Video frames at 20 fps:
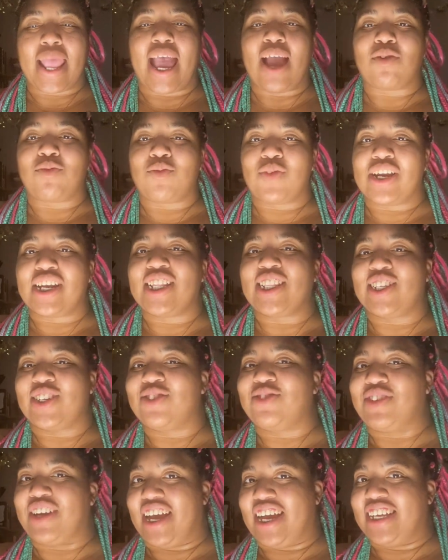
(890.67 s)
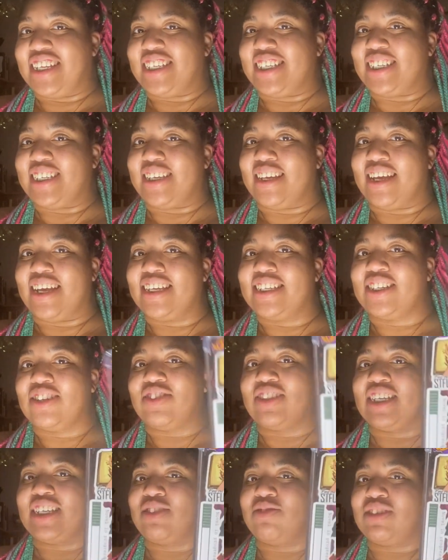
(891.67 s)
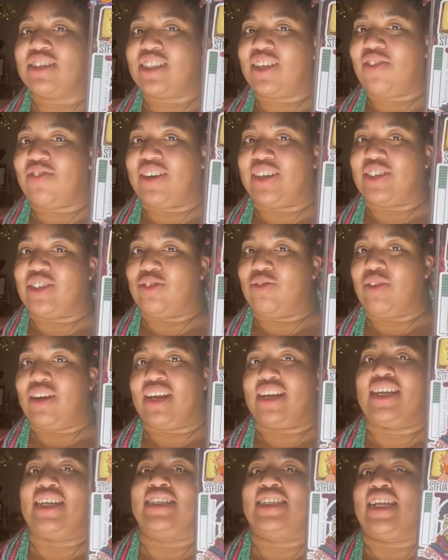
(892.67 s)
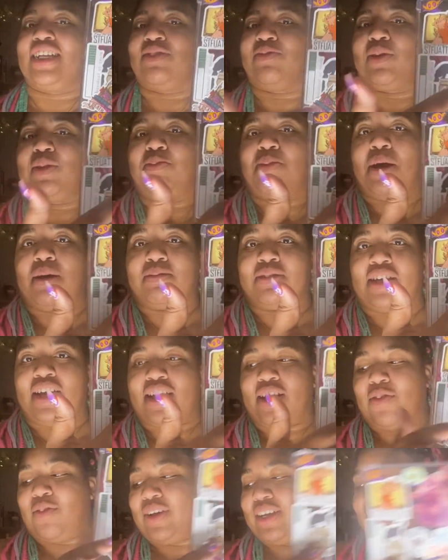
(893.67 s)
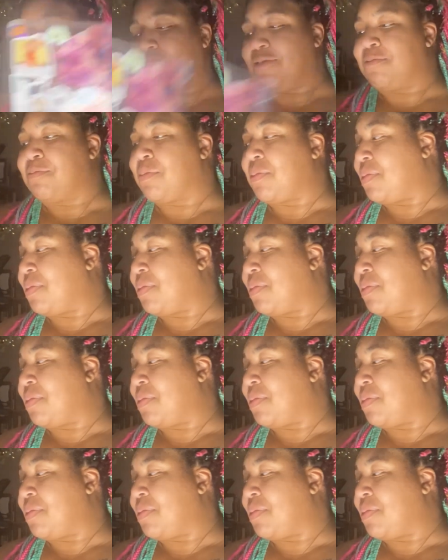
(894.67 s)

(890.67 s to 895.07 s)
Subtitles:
I went a little nuts. So this was the original one, because that's where the pop socket was.